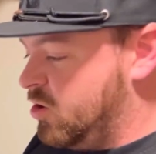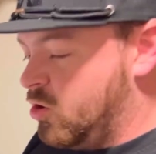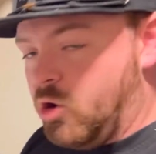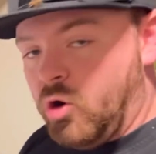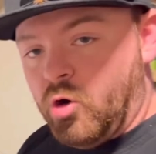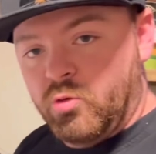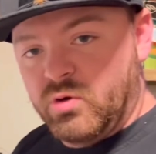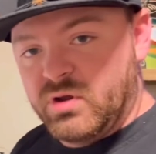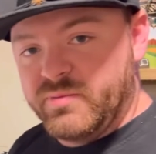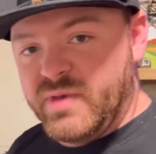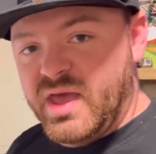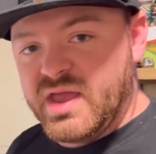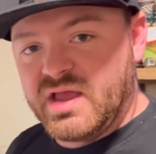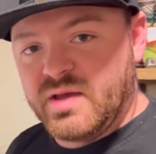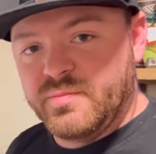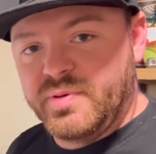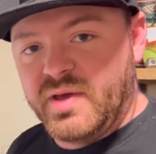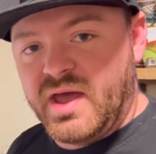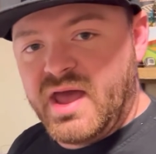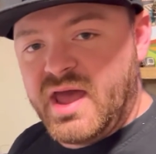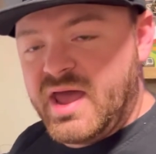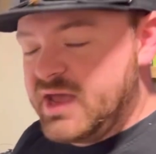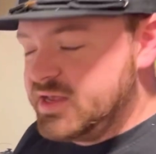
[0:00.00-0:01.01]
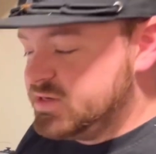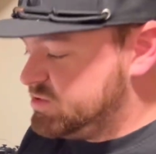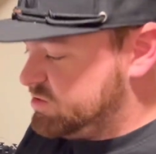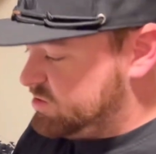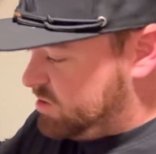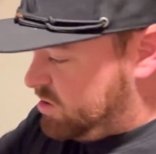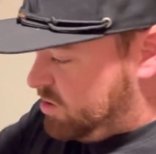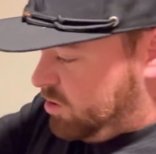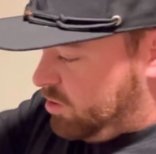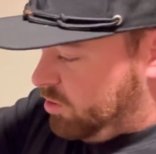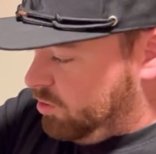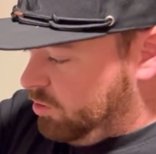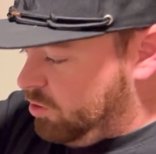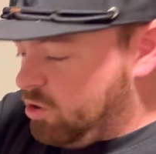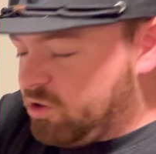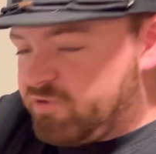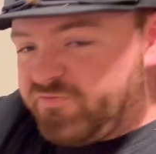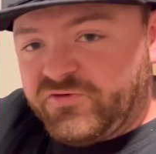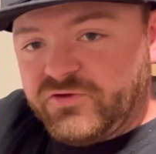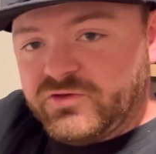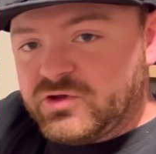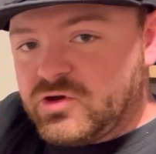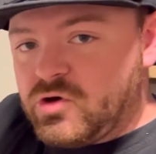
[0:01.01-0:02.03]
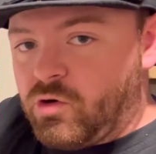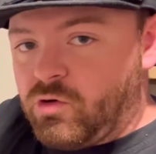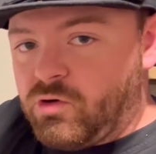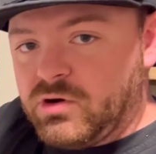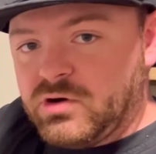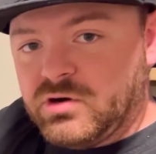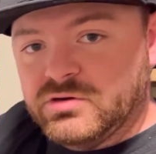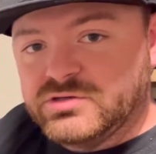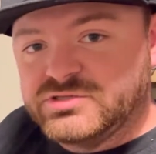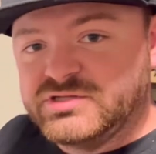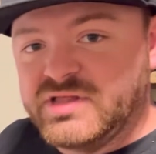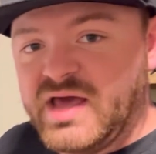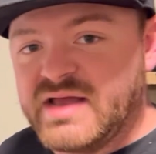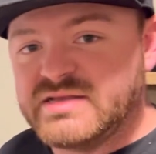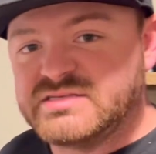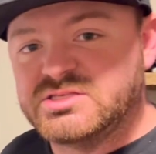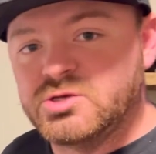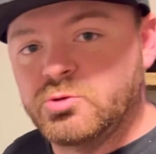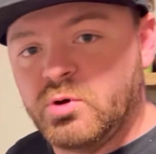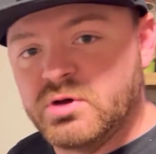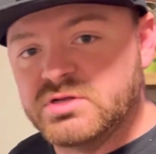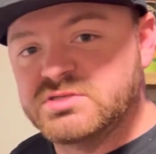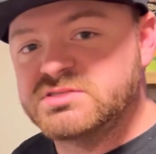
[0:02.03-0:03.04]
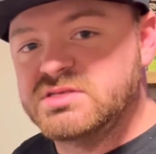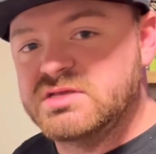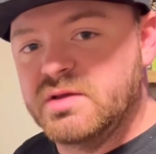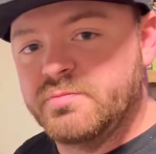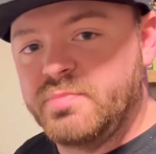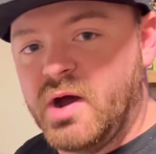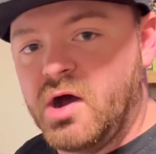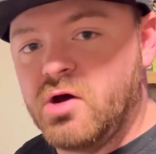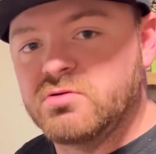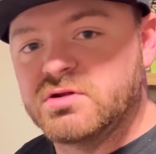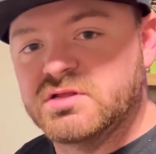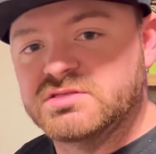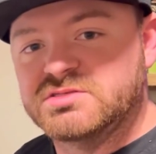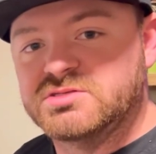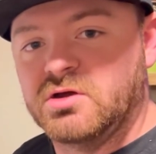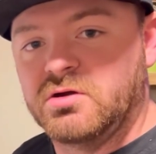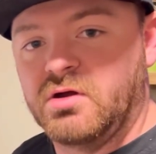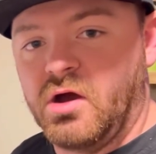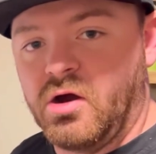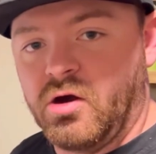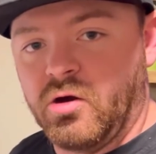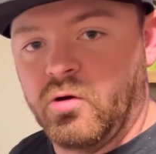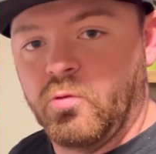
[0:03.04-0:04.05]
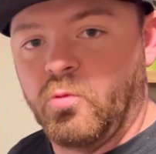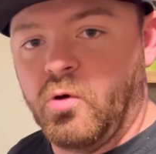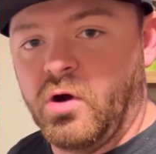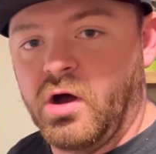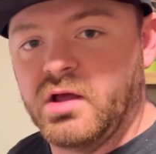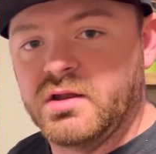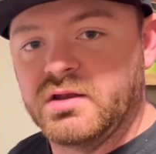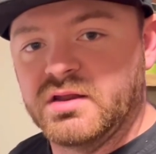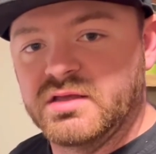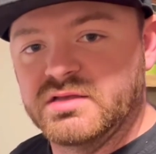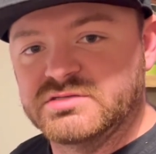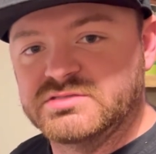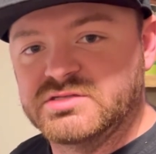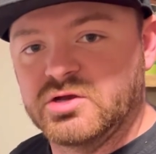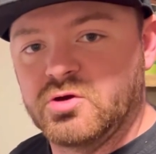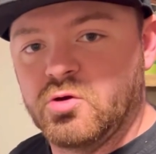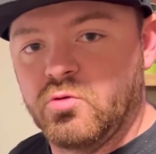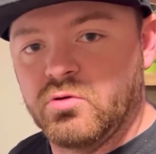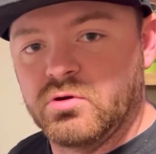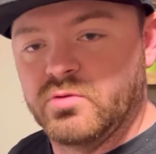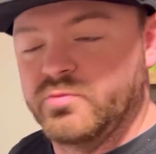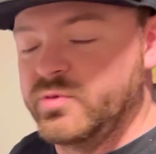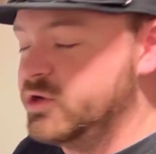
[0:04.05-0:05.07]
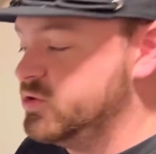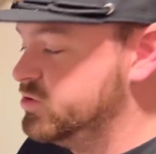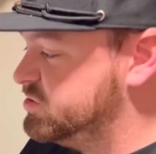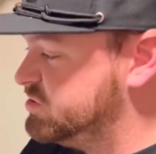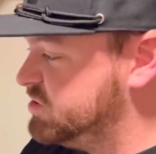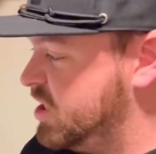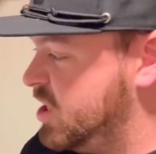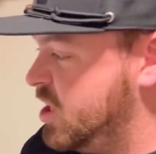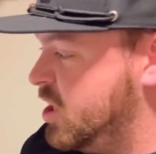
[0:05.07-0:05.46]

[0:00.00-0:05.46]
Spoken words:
or we make a pass, look for the corners. That's the ones the opponents are wanting, is the corner boost.